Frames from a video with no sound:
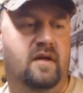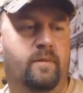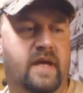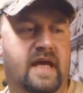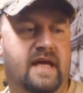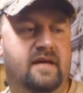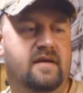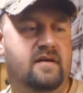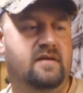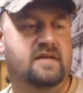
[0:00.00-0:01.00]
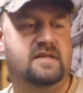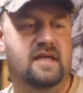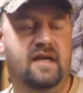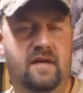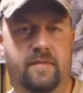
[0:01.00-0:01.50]
bag,
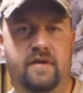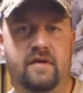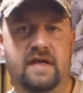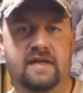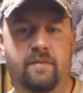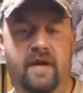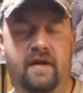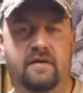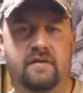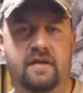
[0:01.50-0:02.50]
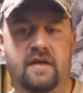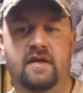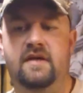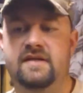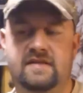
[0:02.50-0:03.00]
set it up underneath the barrel,
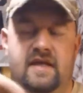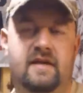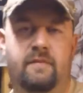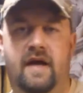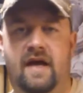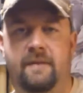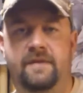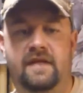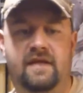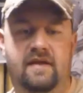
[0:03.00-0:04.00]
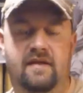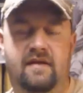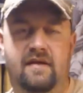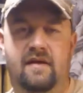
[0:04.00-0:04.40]
sighted my optic in.